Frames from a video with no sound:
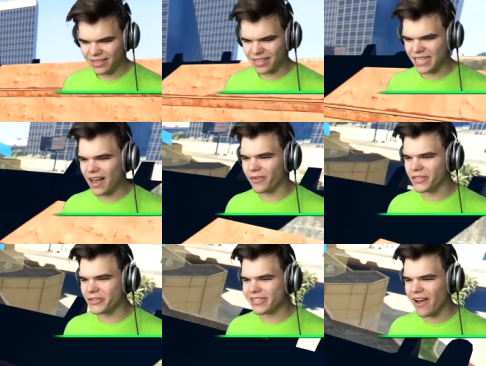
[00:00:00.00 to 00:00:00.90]
Is that what
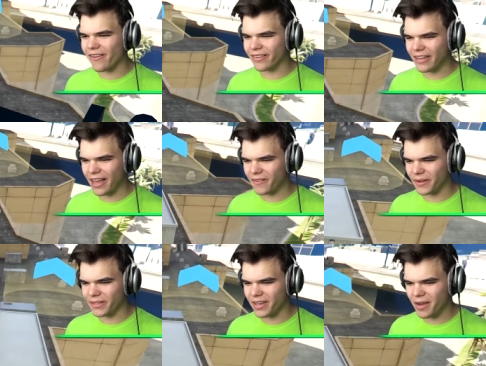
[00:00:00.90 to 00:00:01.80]
you sounded like
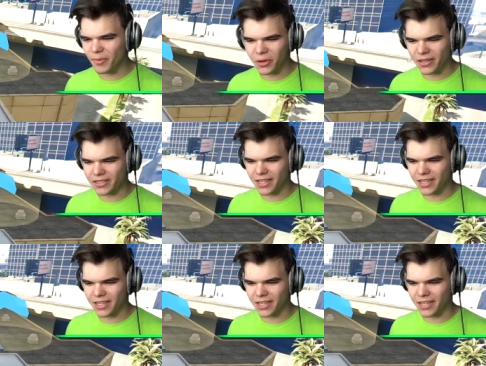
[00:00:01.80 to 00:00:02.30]
when you got born,